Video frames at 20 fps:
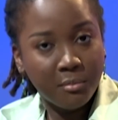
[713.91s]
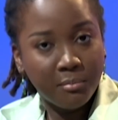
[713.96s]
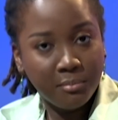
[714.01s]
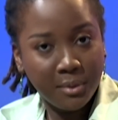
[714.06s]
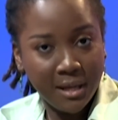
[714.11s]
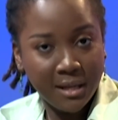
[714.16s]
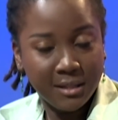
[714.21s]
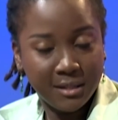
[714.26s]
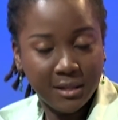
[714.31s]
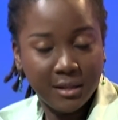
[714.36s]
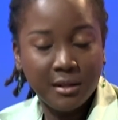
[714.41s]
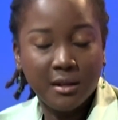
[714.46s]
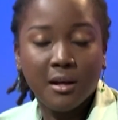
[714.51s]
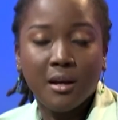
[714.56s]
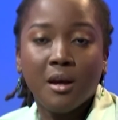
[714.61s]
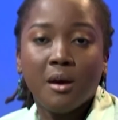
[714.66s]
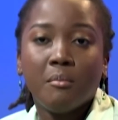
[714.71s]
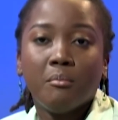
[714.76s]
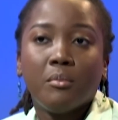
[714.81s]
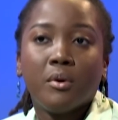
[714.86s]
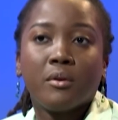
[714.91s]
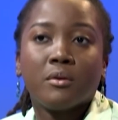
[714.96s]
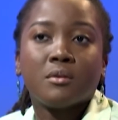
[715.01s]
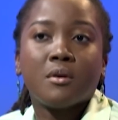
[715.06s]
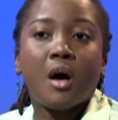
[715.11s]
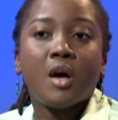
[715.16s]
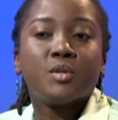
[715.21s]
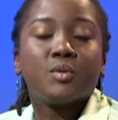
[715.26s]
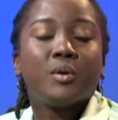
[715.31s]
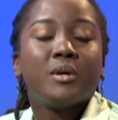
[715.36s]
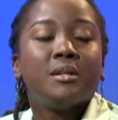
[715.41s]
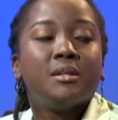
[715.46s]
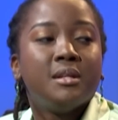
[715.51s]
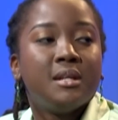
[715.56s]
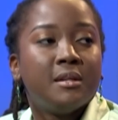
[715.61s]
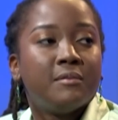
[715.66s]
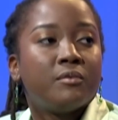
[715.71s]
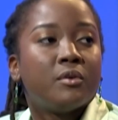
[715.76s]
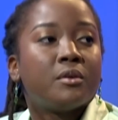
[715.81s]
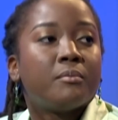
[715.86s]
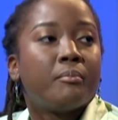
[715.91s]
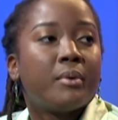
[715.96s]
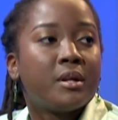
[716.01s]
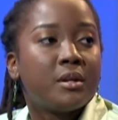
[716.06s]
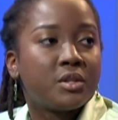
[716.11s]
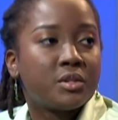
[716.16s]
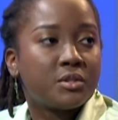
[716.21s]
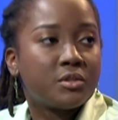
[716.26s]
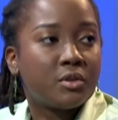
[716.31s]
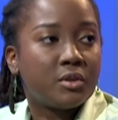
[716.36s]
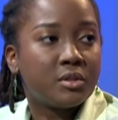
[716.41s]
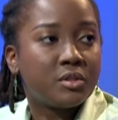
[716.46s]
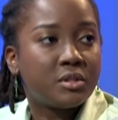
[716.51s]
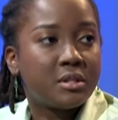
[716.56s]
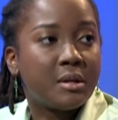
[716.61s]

painted, but there's also a need for the pedestrians